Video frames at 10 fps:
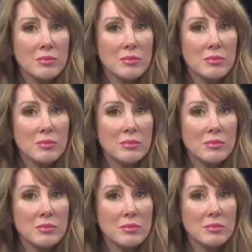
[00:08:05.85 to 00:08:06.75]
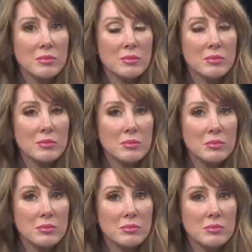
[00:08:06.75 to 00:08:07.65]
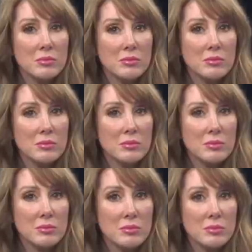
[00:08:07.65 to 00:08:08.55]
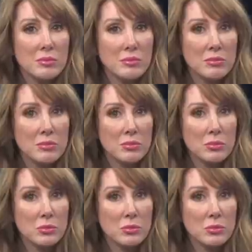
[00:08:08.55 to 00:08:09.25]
(not speaking)